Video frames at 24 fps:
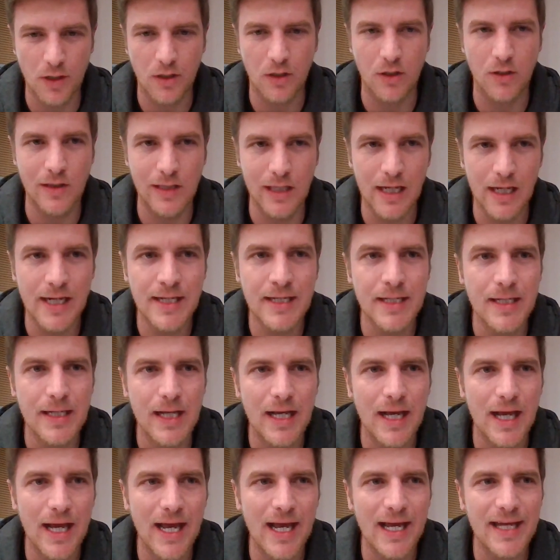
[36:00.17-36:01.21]
online
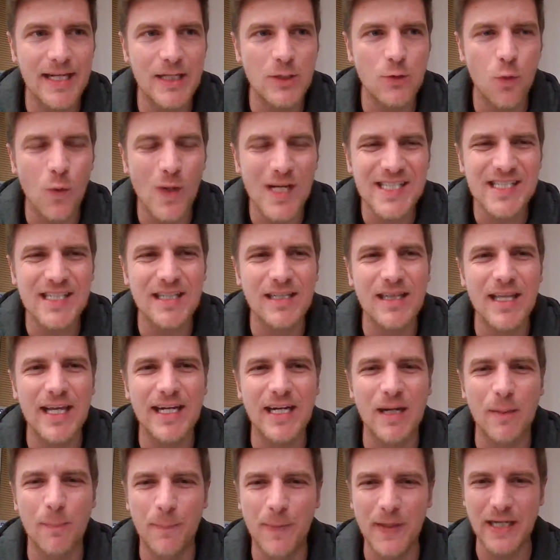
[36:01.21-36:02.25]
and it wasn't like
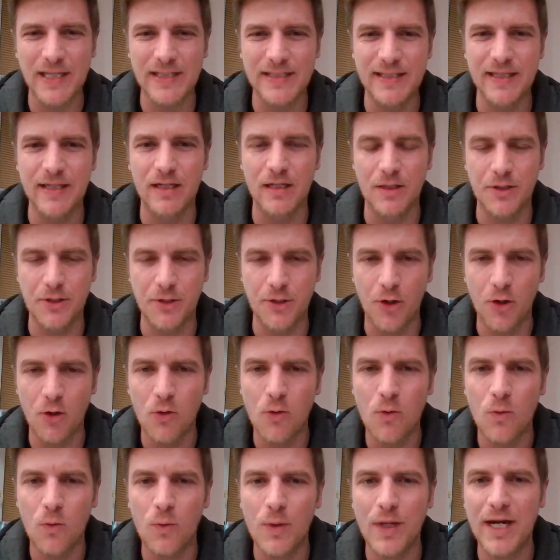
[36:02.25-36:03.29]
a big deal you
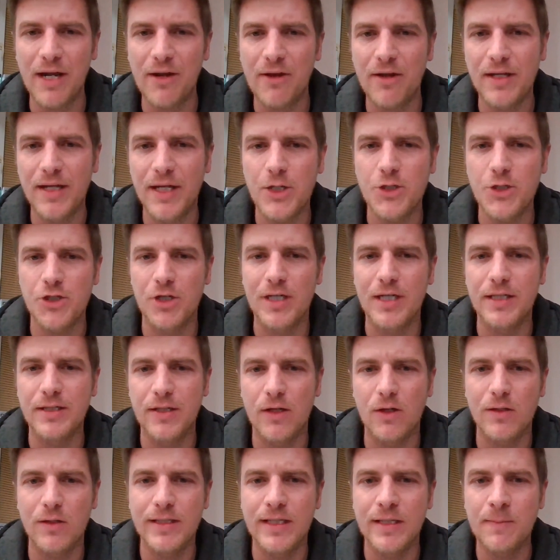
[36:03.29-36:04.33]
know when i initially
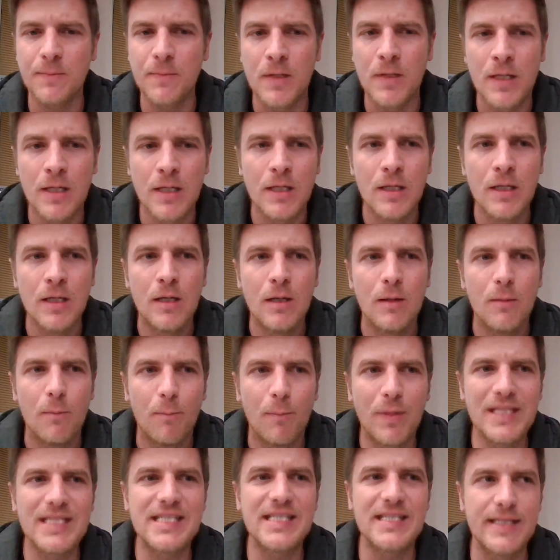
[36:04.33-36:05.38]
told them
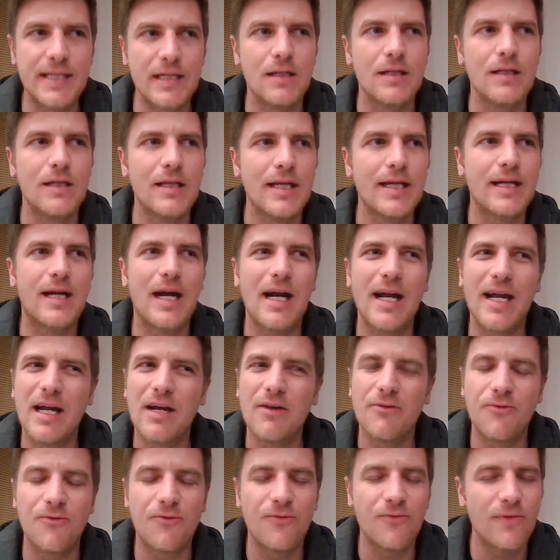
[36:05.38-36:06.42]
but still like i
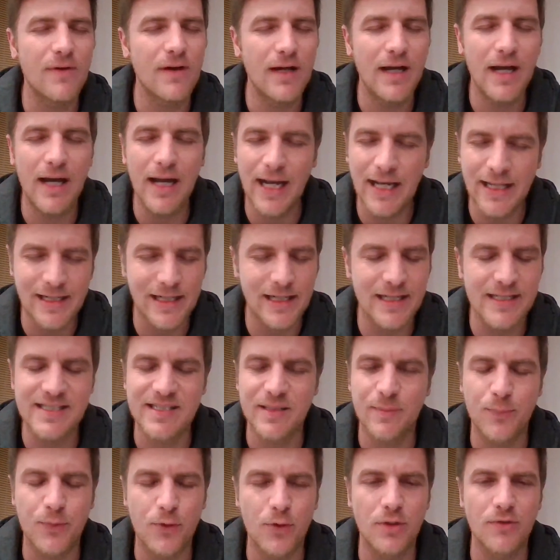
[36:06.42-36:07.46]
have endless
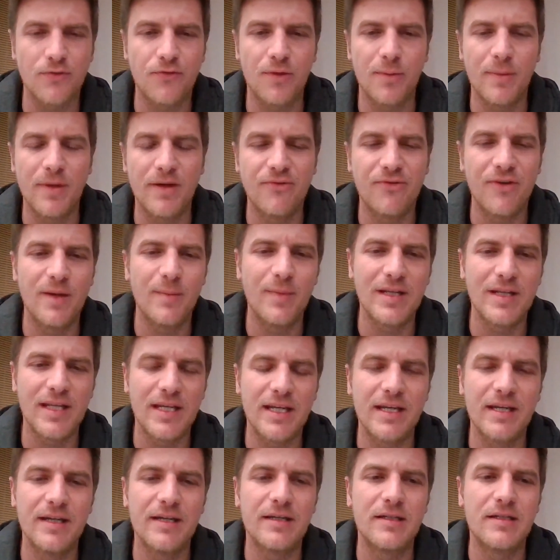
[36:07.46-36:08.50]
support from my family
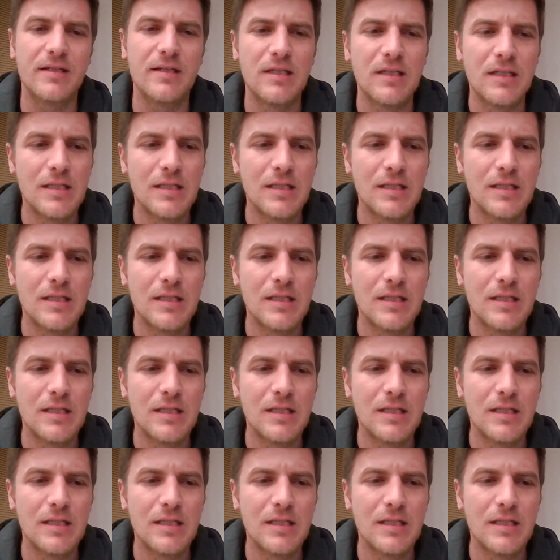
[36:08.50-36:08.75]
here